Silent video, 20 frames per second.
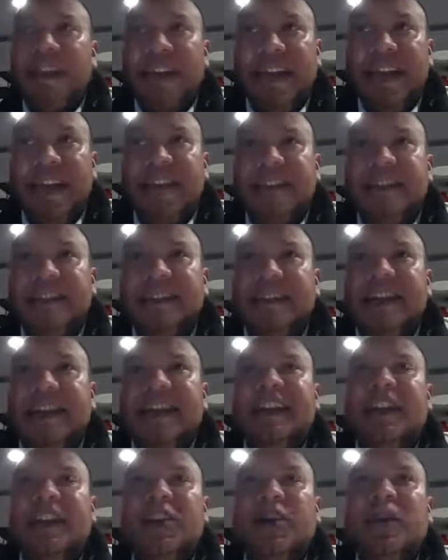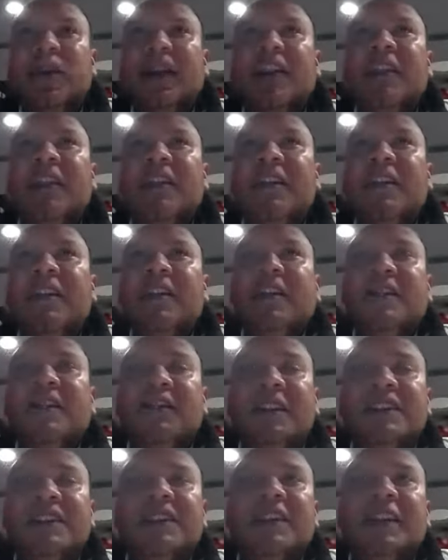is, and then you can
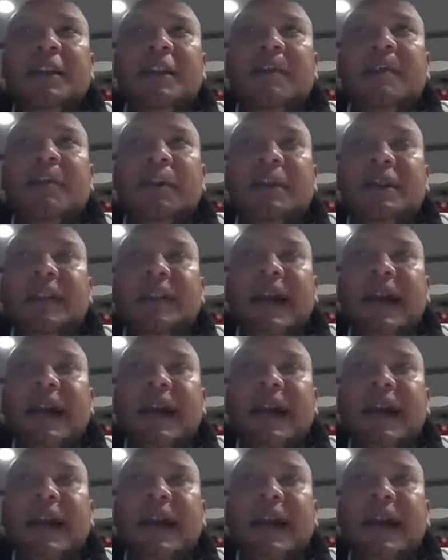physically put